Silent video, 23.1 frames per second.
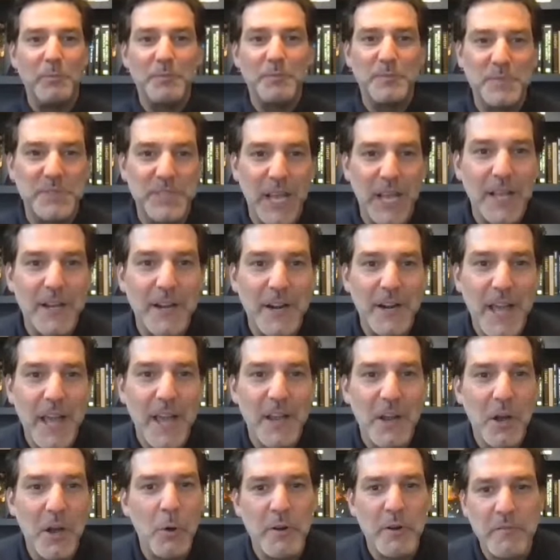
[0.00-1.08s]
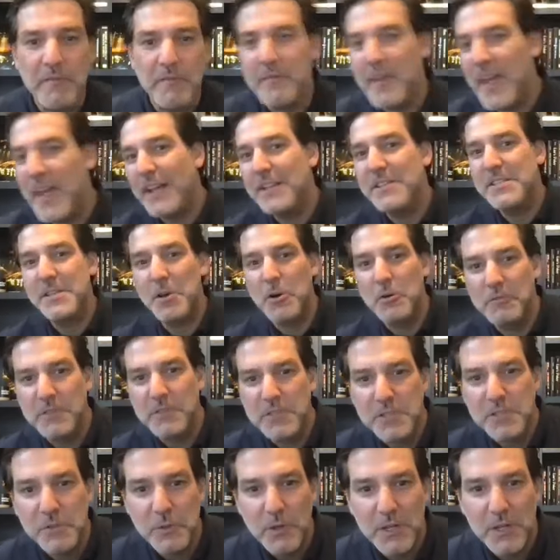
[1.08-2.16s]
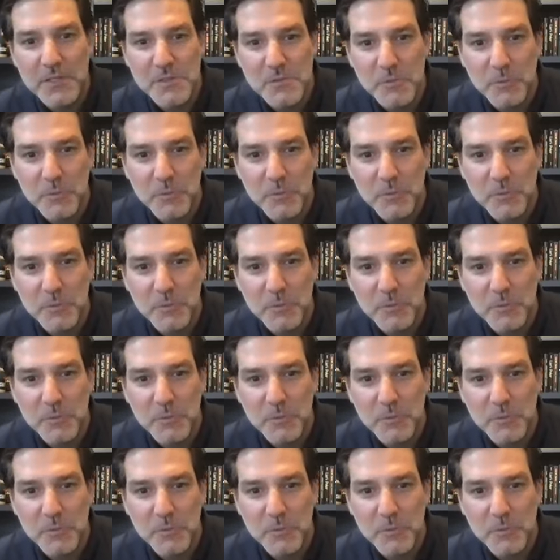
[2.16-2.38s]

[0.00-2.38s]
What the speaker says: sign an IO and fax it over to us,